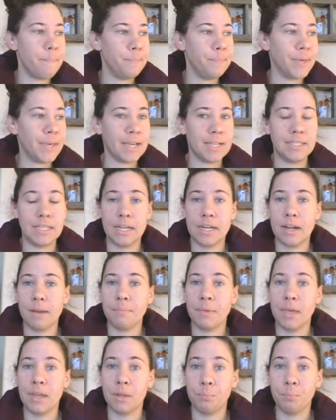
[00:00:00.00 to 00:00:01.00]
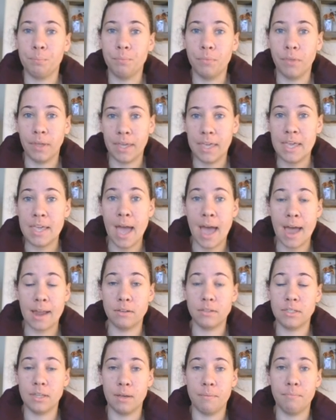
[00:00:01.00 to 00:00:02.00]
because he ended up getting like he
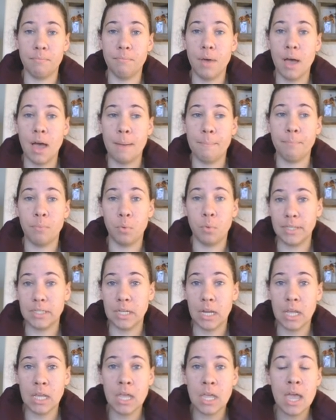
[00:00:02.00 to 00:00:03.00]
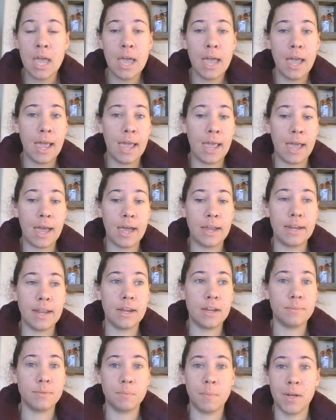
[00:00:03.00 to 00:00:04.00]
had some poisoning and
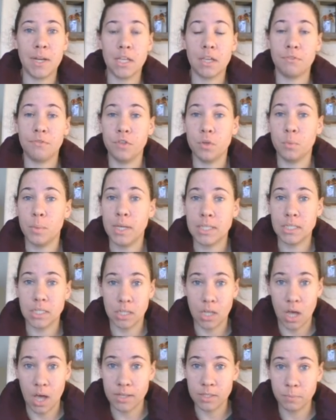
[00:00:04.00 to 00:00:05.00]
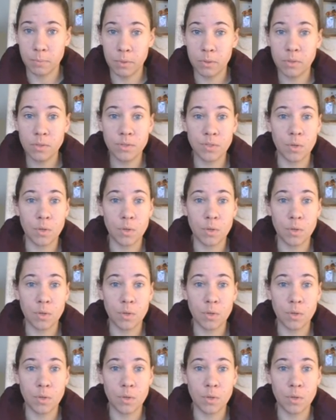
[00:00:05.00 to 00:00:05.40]
ended up spending a few weeks in the hospital.